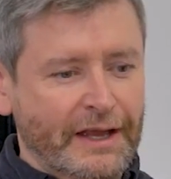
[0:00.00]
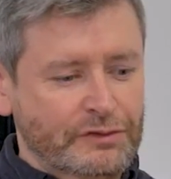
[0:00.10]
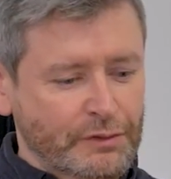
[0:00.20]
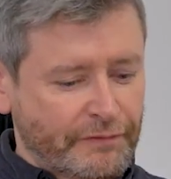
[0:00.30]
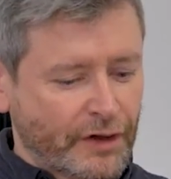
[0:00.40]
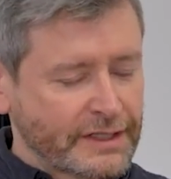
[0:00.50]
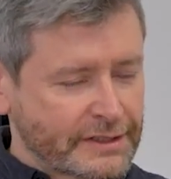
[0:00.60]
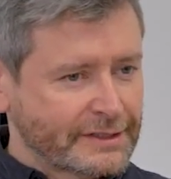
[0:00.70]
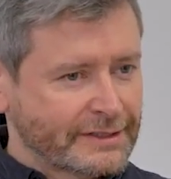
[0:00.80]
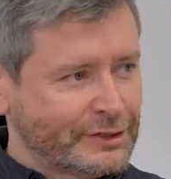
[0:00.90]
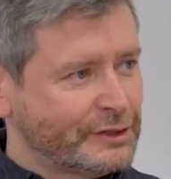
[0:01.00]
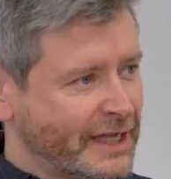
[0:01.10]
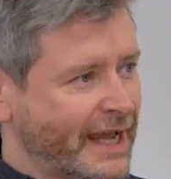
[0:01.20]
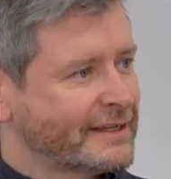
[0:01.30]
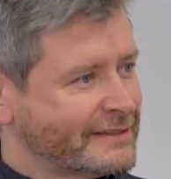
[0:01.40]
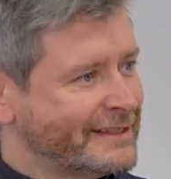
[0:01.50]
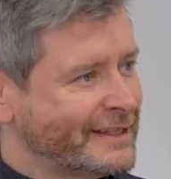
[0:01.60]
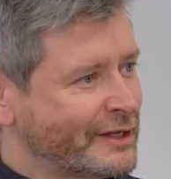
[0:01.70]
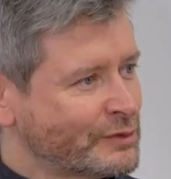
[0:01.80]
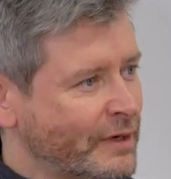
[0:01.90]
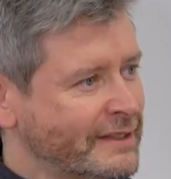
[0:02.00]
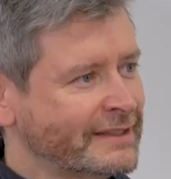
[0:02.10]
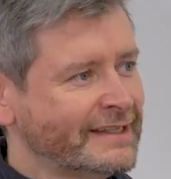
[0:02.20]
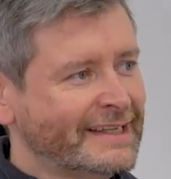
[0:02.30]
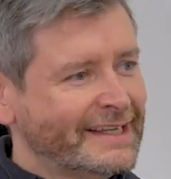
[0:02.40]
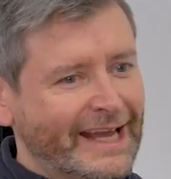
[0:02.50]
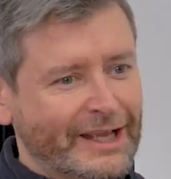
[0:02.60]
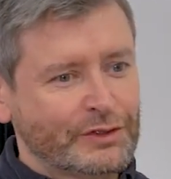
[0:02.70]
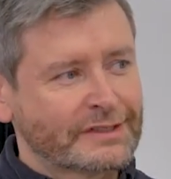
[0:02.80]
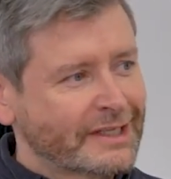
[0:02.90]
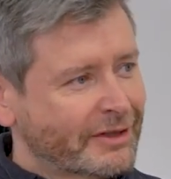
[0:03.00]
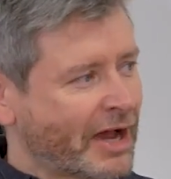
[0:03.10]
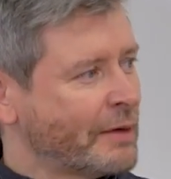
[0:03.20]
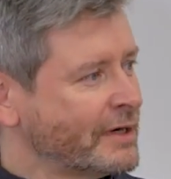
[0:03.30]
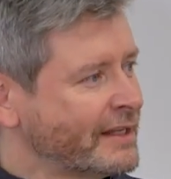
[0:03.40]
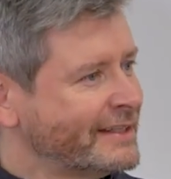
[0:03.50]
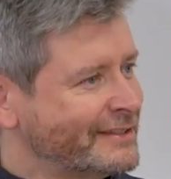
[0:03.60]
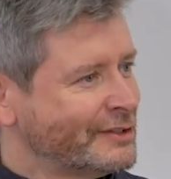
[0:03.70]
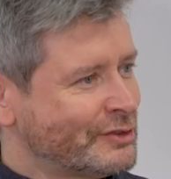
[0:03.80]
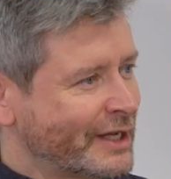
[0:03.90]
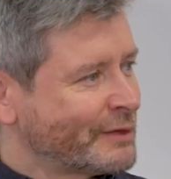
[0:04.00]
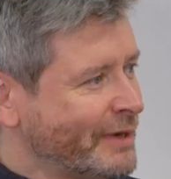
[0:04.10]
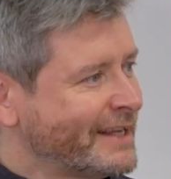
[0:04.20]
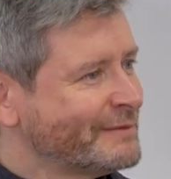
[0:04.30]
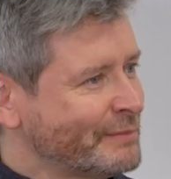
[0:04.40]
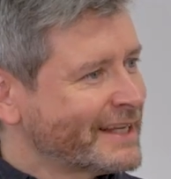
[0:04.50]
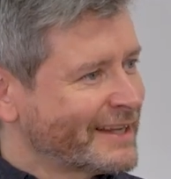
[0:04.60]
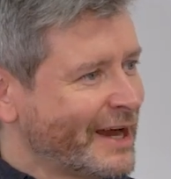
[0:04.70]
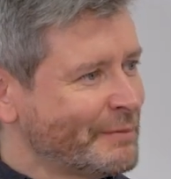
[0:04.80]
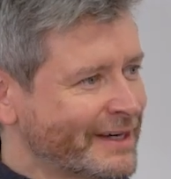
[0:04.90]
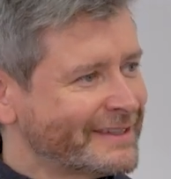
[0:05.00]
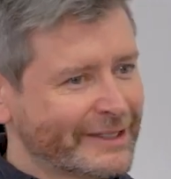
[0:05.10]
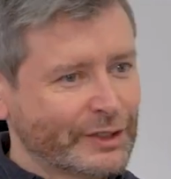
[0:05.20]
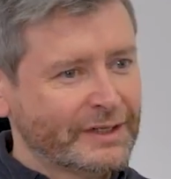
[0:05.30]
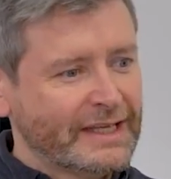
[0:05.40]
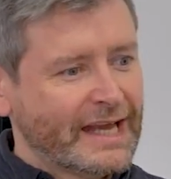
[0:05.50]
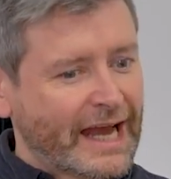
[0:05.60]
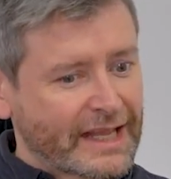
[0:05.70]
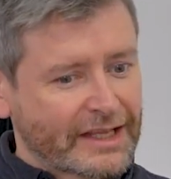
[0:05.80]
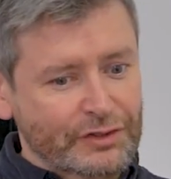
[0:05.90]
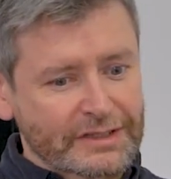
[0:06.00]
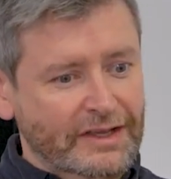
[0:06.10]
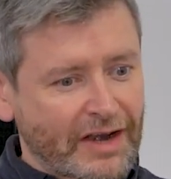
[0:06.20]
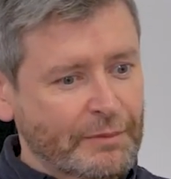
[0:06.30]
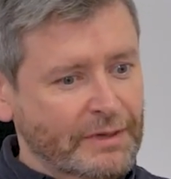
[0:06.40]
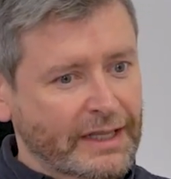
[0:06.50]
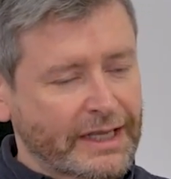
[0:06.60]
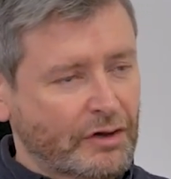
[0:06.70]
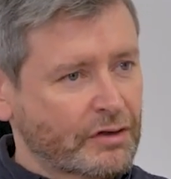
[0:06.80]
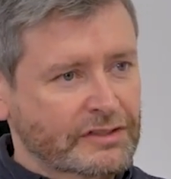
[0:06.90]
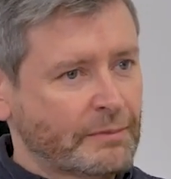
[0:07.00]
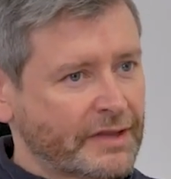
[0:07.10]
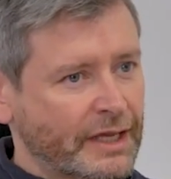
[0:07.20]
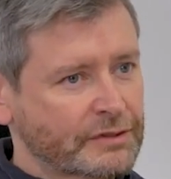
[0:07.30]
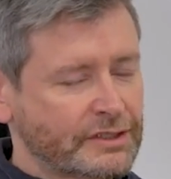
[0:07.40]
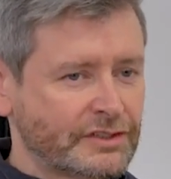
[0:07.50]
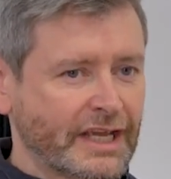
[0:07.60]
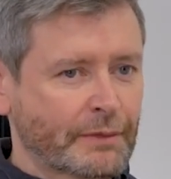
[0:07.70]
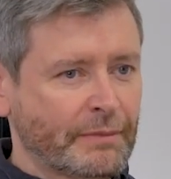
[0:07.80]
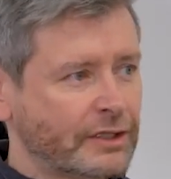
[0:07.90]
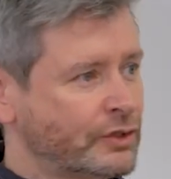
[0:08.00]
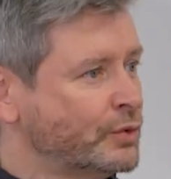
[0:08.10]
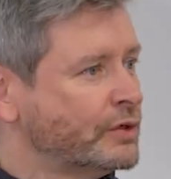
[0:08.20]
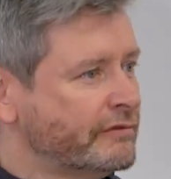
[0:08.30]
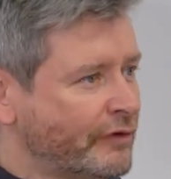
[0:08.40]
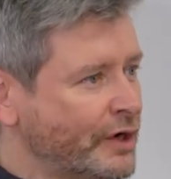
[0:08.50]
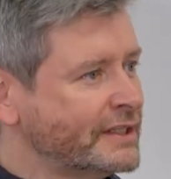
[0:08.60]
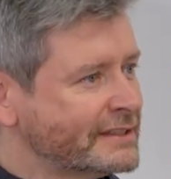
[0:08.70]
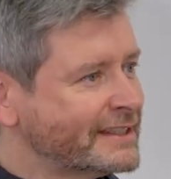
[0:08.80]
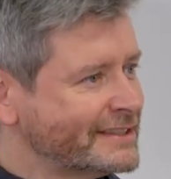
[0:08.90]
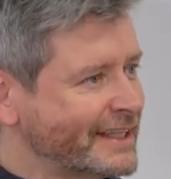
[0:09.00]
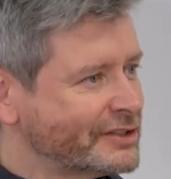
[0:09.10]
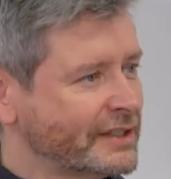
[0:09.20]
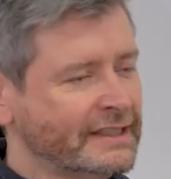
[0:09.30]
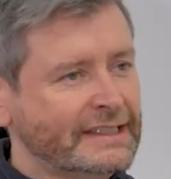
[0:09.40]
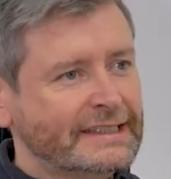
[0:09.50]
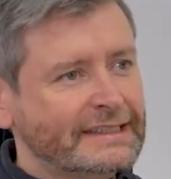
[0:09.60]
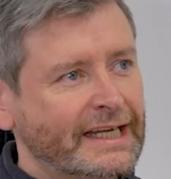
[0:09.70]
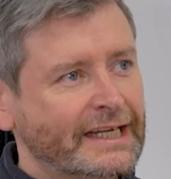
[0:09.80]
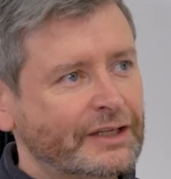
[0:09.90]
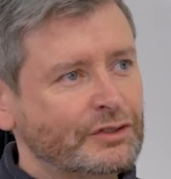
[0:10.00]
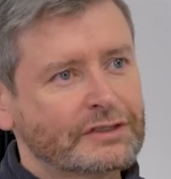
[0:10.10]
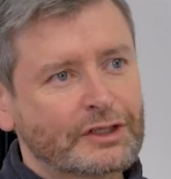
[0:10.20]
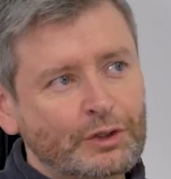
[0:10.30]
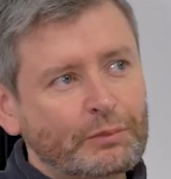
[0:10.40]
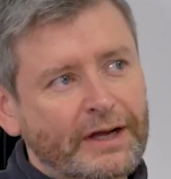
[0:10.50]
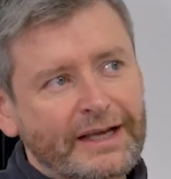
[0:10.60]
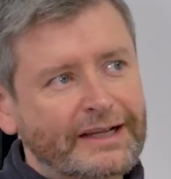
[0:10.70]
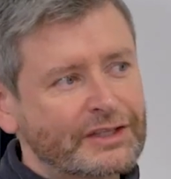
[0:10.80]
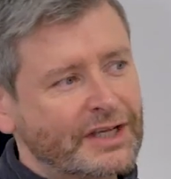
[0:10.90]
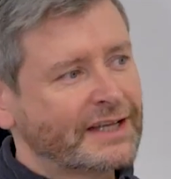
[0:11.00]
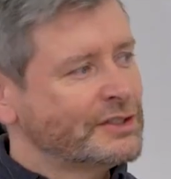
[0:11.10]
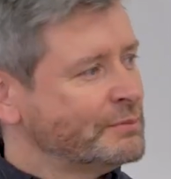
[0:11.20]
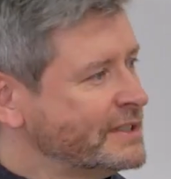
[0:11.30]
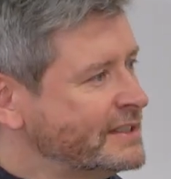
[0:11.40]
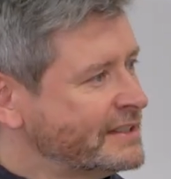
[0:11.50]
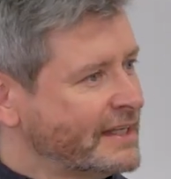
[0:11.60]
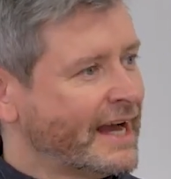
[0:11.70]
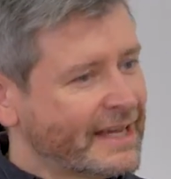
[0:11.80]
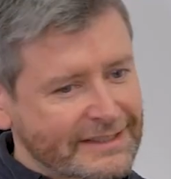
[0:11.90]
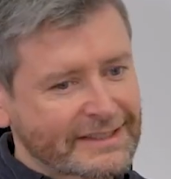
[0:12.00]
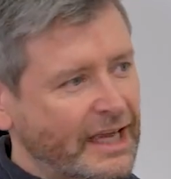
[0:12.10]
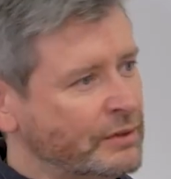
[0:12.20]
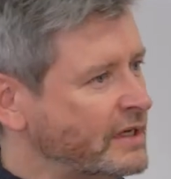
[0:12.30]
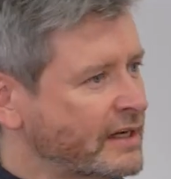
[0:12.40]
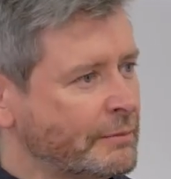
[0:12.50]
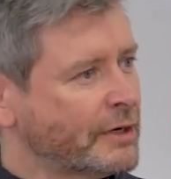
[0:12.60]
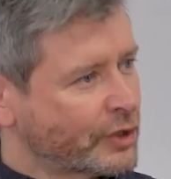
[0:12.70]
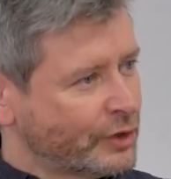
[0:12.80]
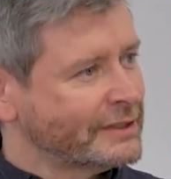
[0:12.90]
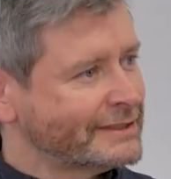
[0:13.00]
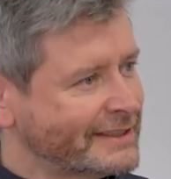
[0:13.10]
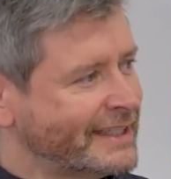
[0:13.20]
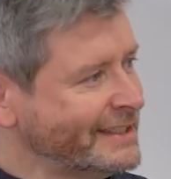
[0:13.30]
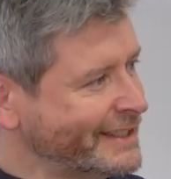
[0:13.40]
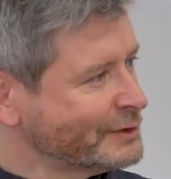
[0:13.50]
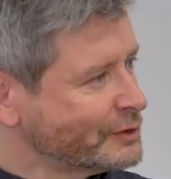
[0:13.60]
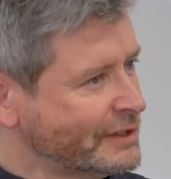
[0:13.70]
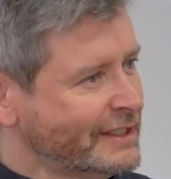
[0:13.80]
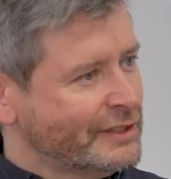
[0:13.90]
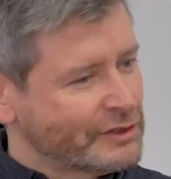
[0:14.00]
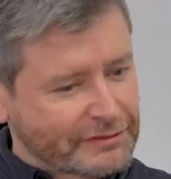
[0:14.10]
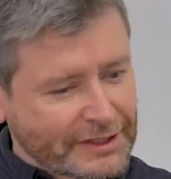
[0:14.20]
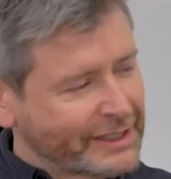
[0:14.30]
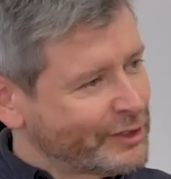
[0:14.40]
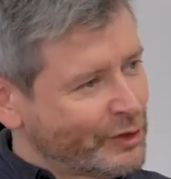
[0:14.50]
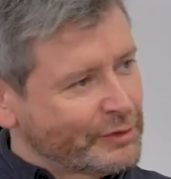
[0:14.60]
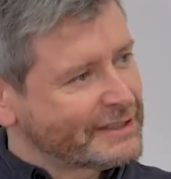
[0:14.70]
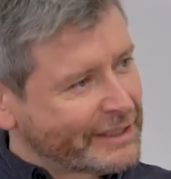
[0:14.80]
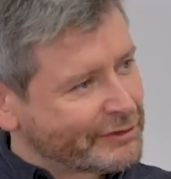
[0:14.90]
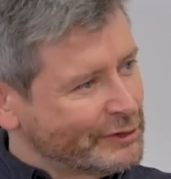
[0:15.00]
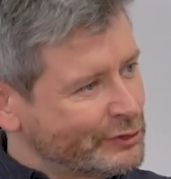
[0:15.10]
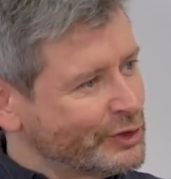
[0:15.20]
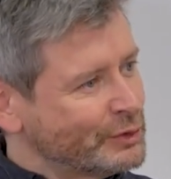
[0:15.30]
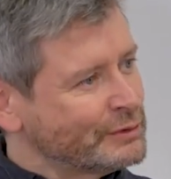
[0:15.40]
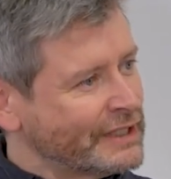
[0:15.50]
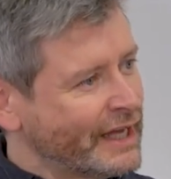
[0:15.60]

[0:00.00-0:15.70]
so voice to text is one, using Grammarly to check my grammar, using Grammarly or something else to check my tone of voice, etc. Using Copilot or ChatGPT to ask, how do I come across in here? So I've suddenly got all these different tools